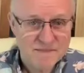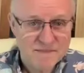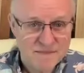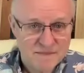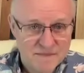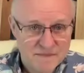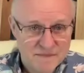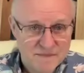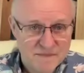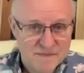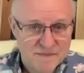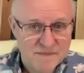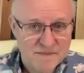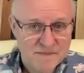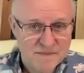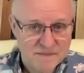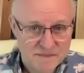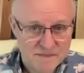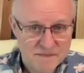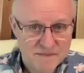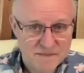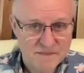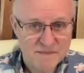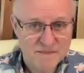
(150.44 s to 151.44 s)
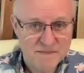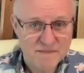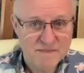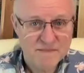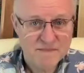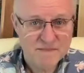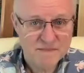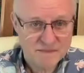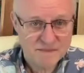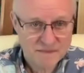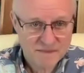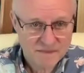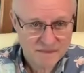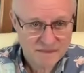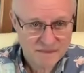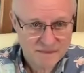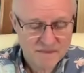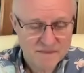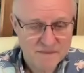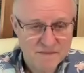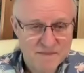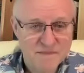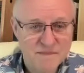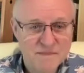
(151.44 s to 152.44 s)

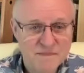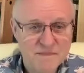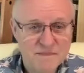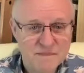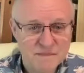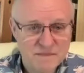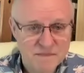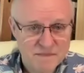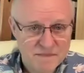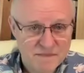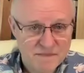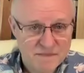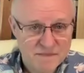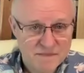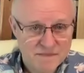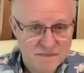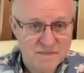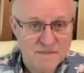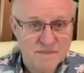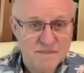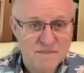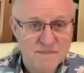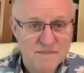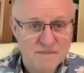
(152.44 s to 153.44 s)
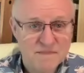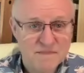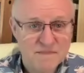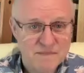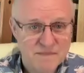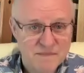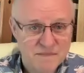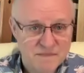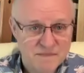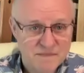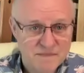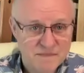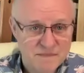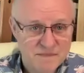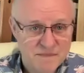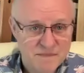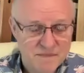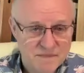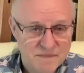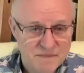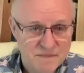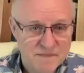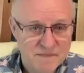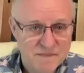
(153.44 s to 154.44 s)

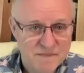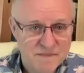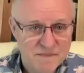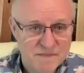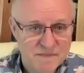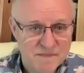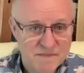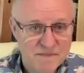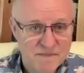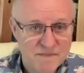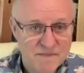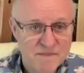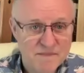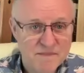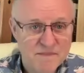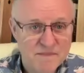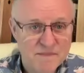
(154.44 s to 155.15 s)
No words are spoken by the person on screen.